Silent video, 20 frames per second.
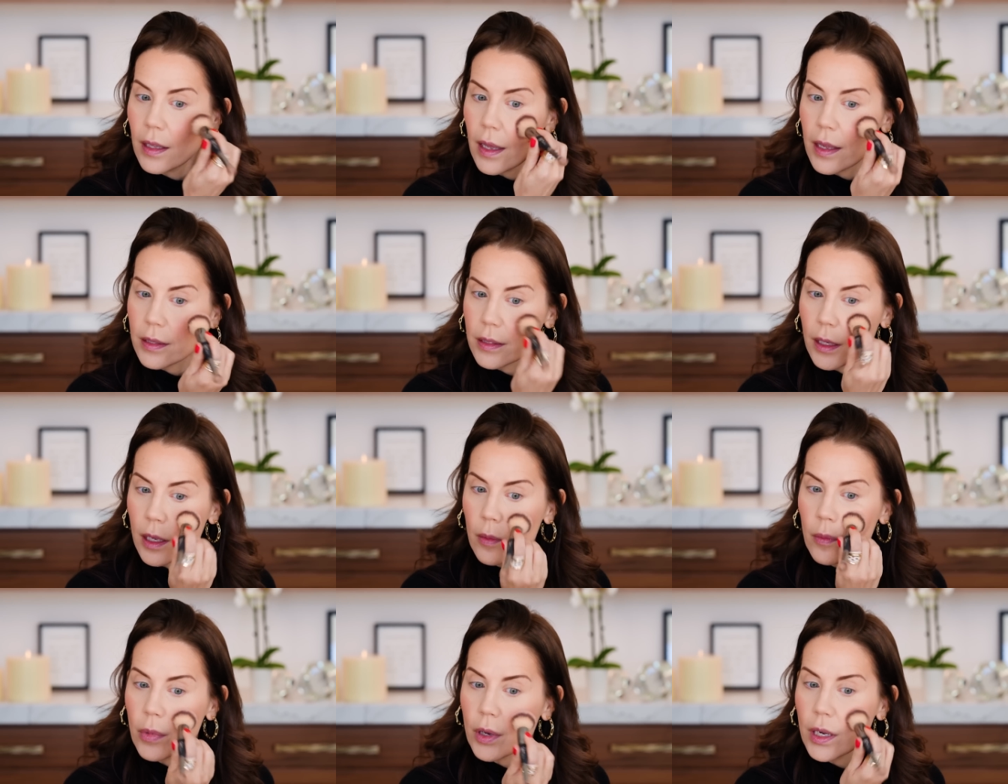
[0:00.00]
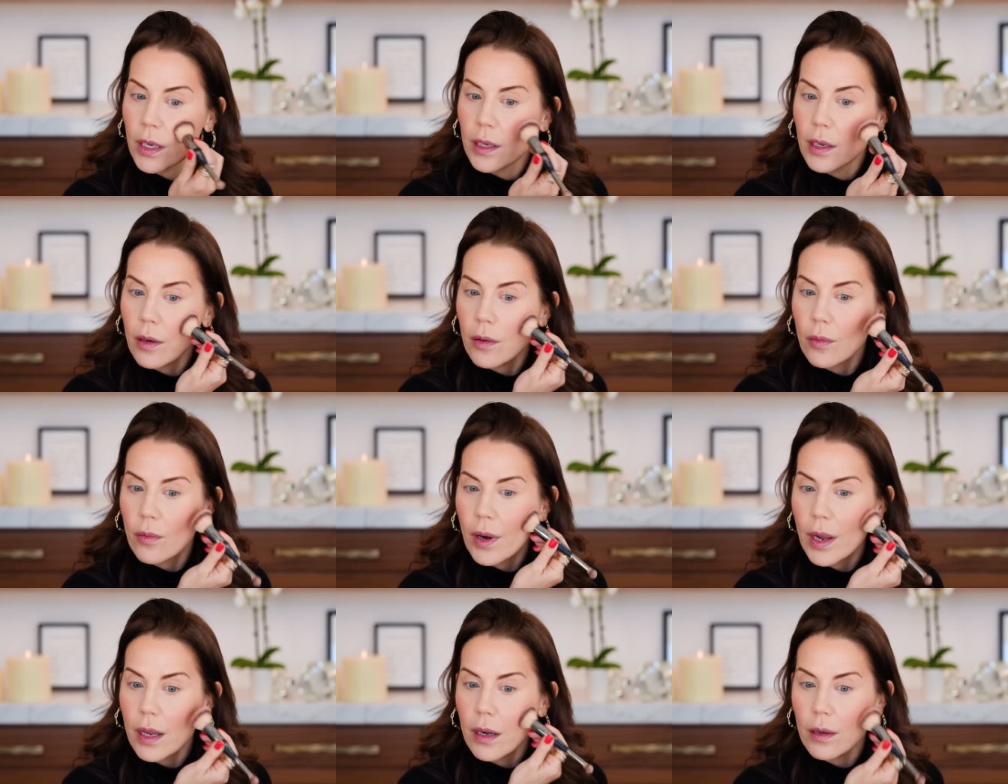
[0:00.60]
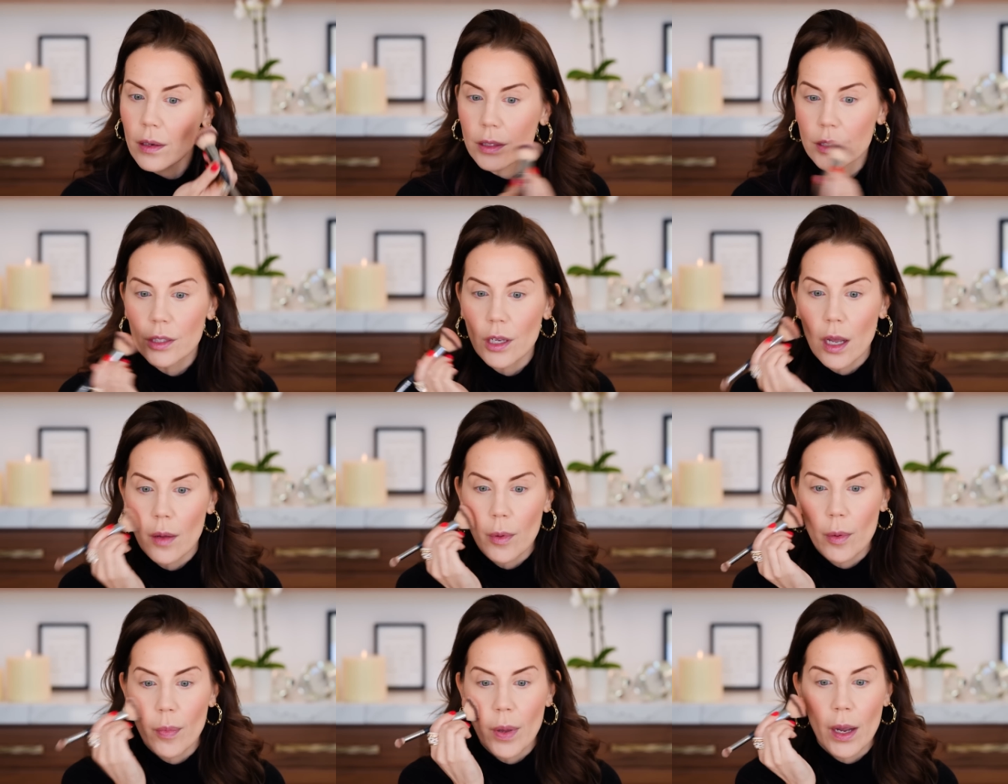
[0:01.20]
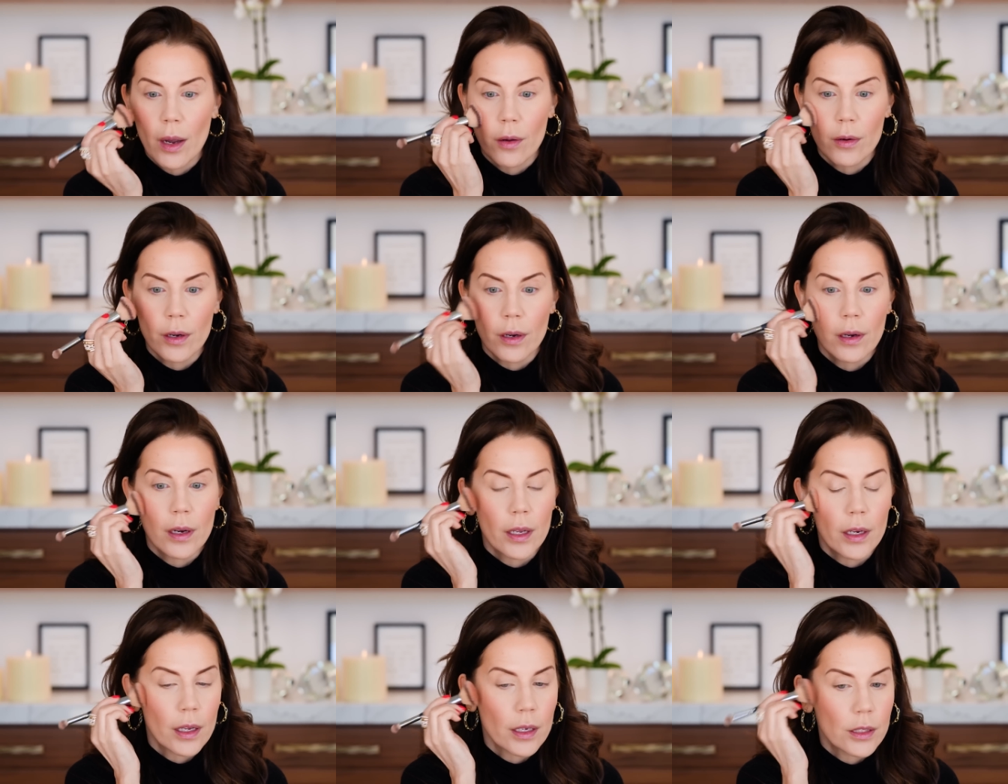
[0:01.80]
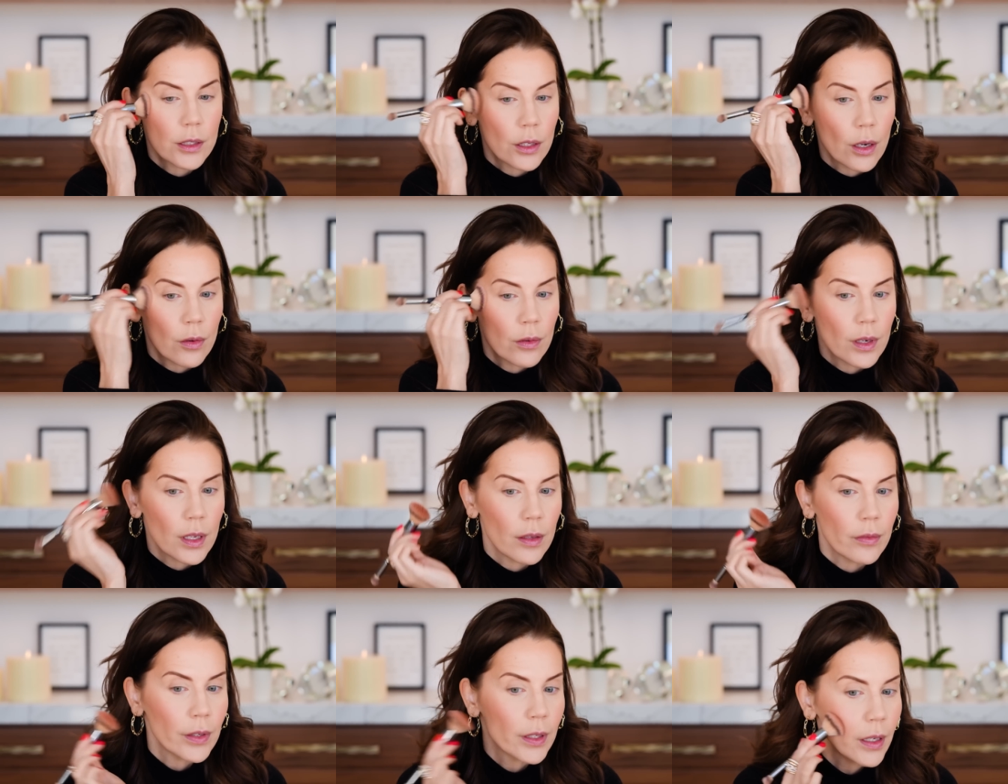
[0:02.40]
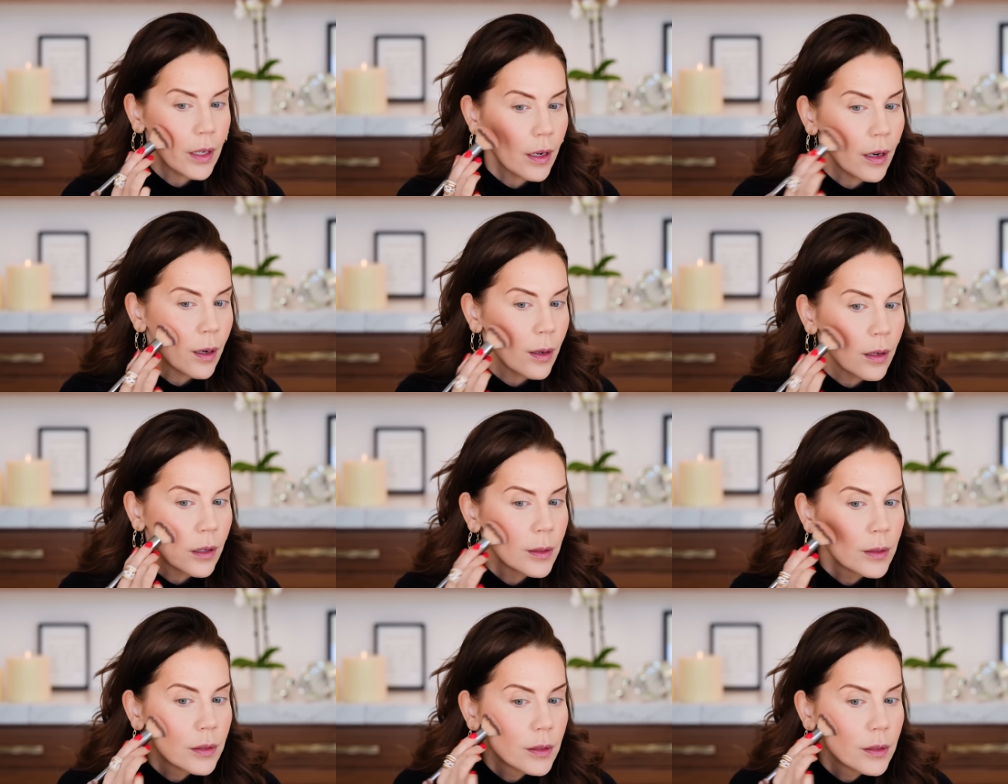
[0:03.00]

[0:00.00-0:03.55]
yes, I'm putting it right on top of powder and I don't even care.